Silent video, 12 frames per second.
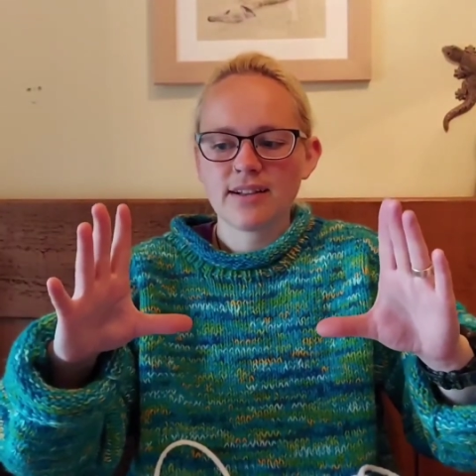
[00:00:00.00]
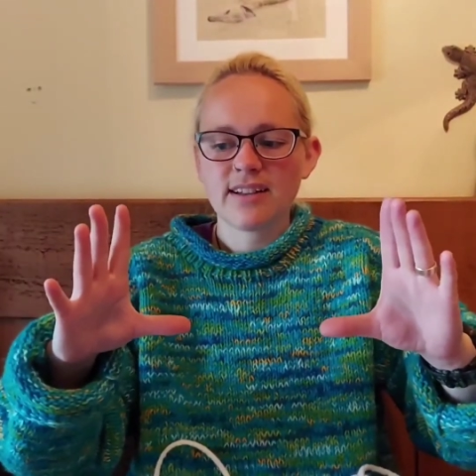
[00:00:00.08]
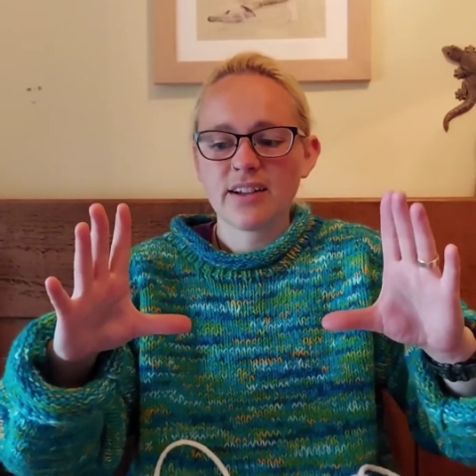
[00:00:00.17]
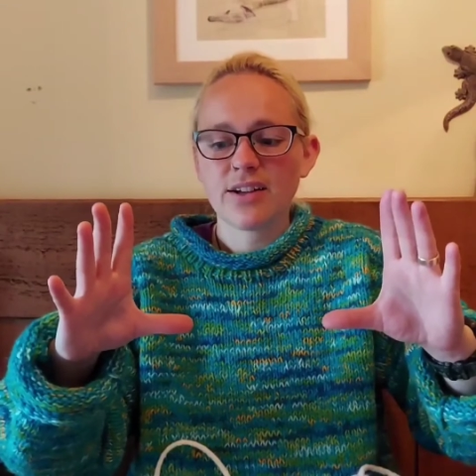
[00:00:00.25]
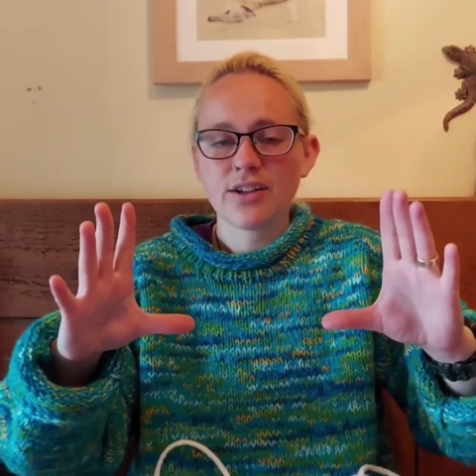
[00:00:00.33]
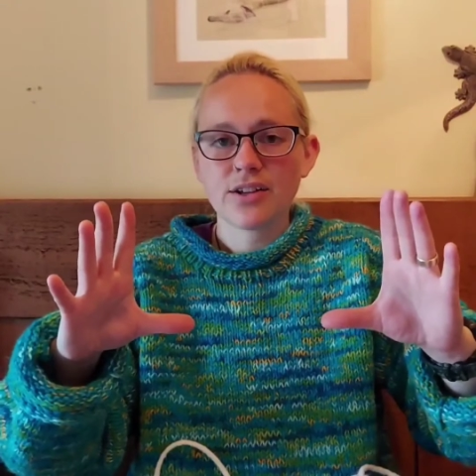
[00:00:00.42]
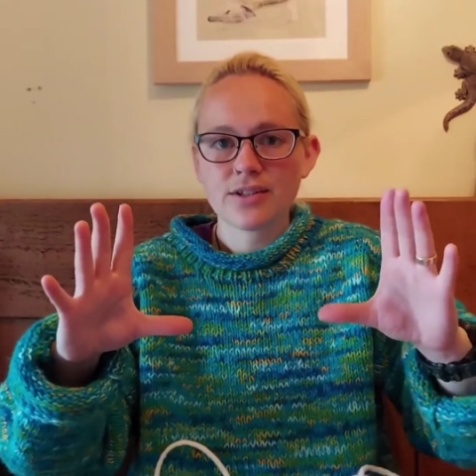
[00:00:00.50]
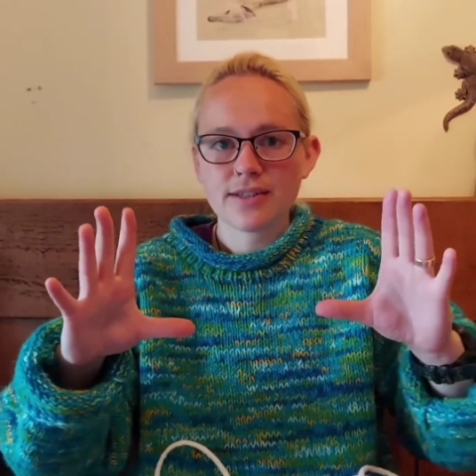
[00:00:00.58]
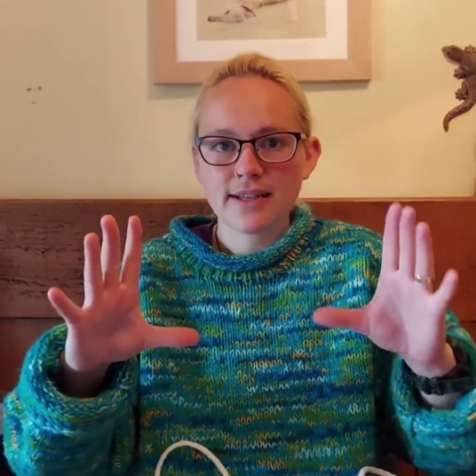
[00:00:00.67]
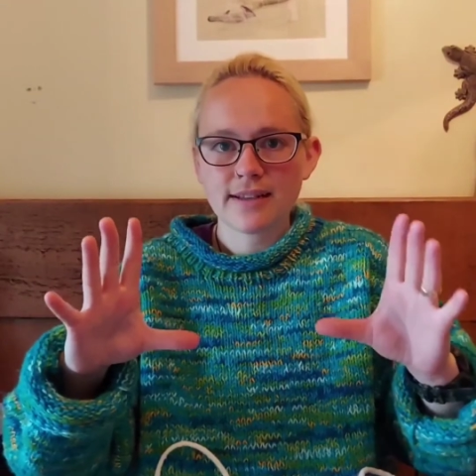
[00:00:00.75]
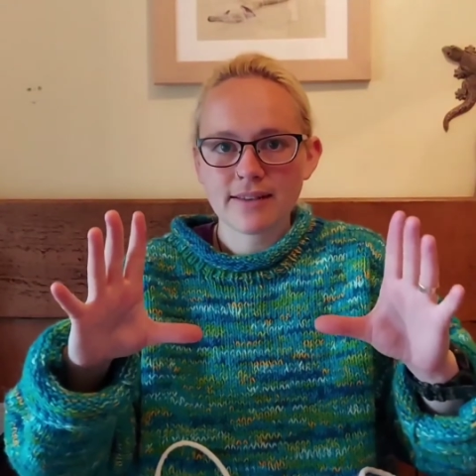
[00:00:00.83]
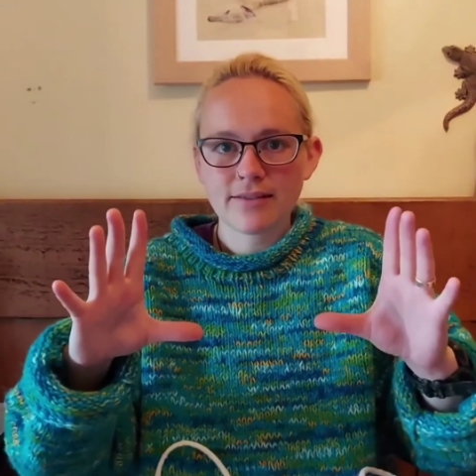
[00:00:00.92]
Now you can use
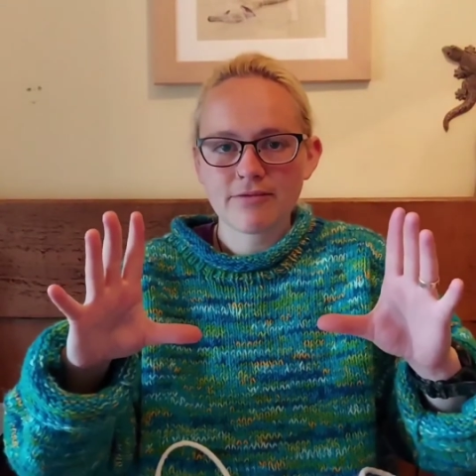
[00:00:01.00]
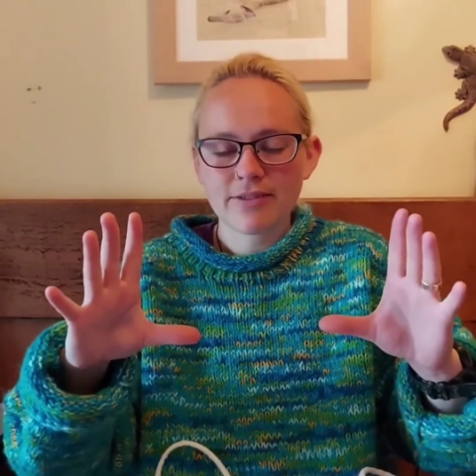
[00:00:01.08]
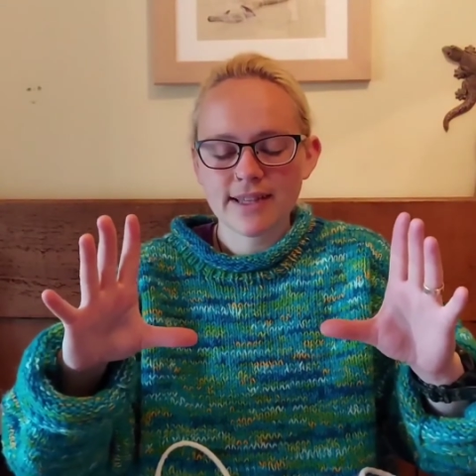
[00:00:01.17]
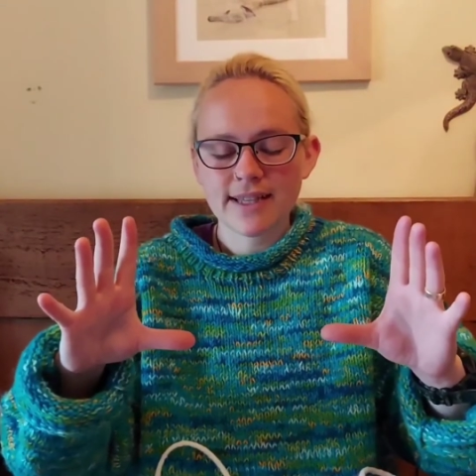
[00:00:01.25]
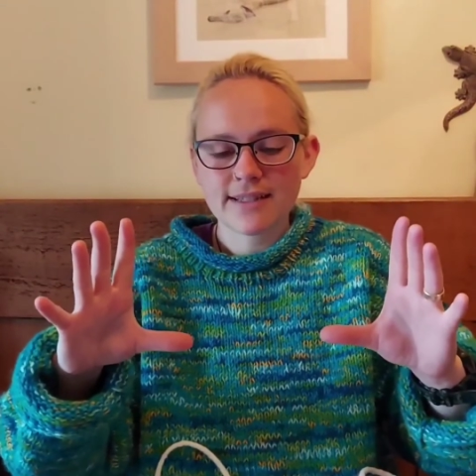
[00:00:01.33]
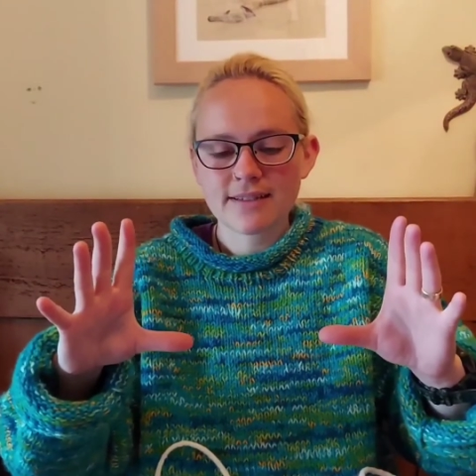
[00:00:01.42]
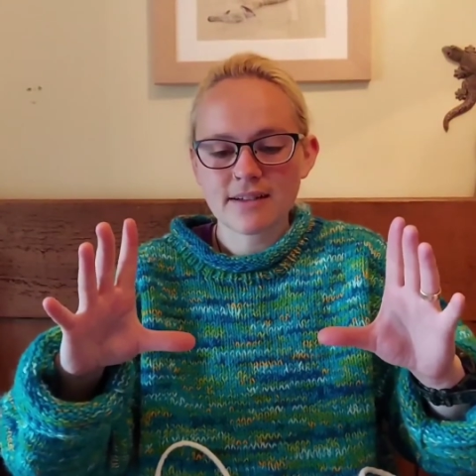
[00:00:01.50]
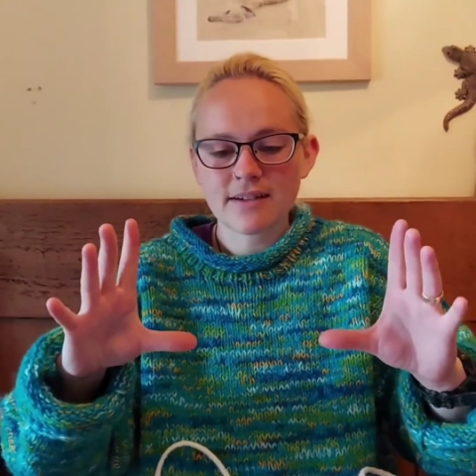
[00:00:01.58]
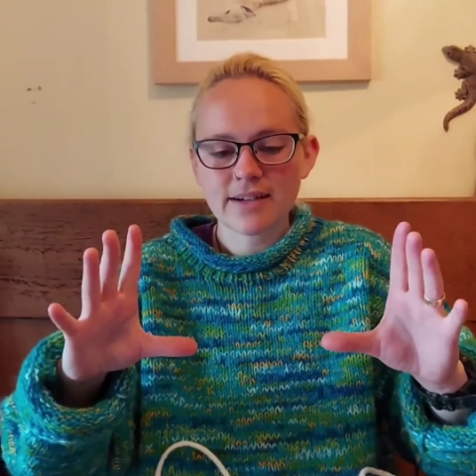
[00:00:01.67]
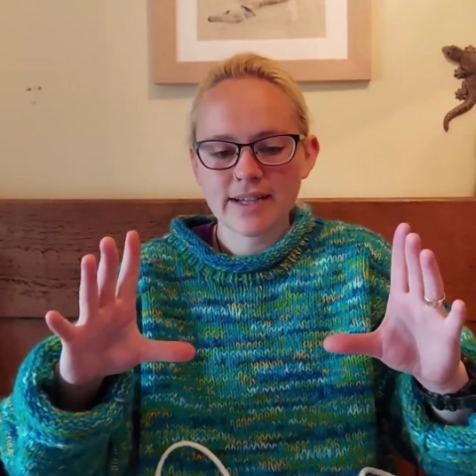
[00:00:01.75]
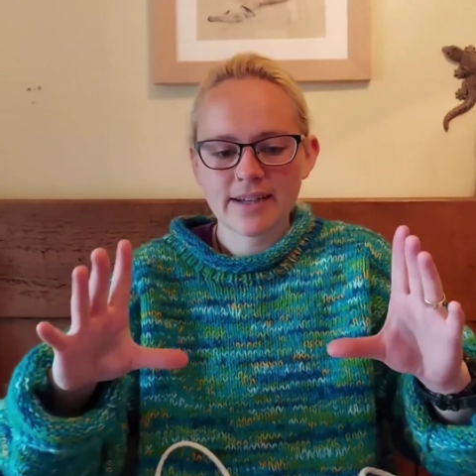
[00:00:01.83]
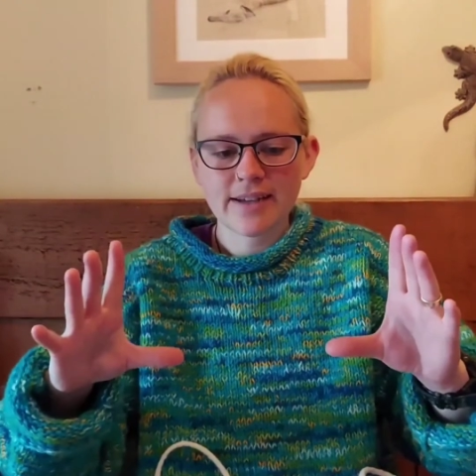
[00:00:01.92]
anything for this.
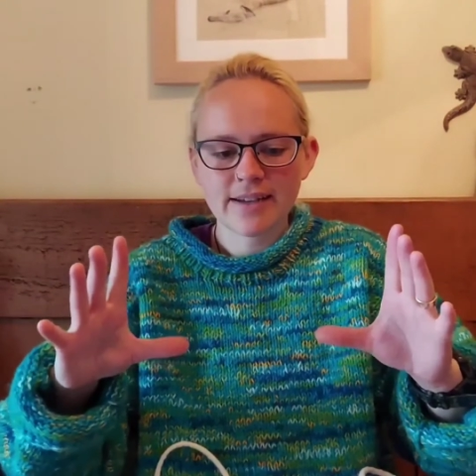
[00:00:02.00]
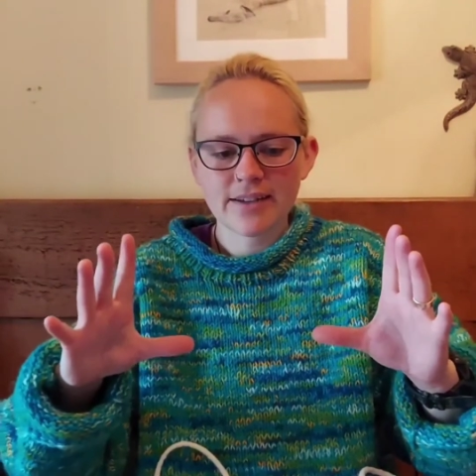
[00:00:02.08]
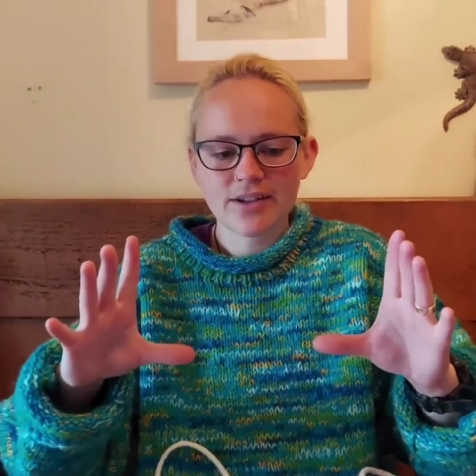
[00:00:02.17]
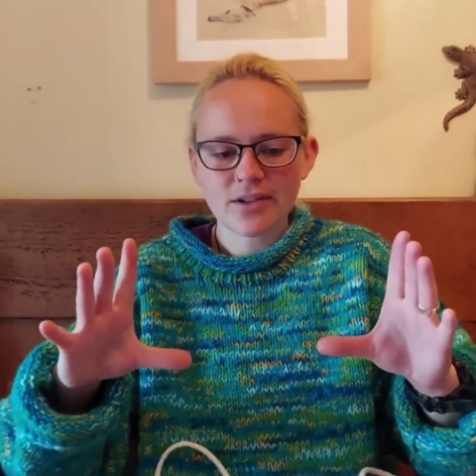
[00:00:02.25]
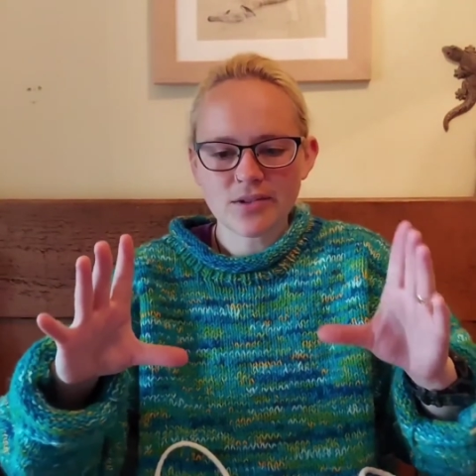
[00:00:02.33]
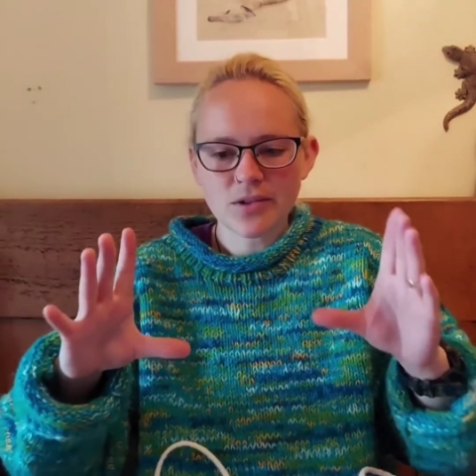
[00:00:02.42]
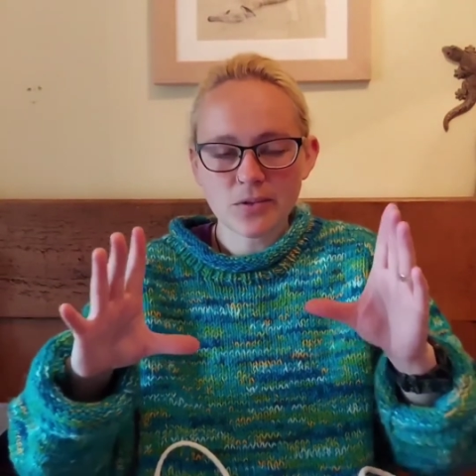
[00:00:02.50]
I use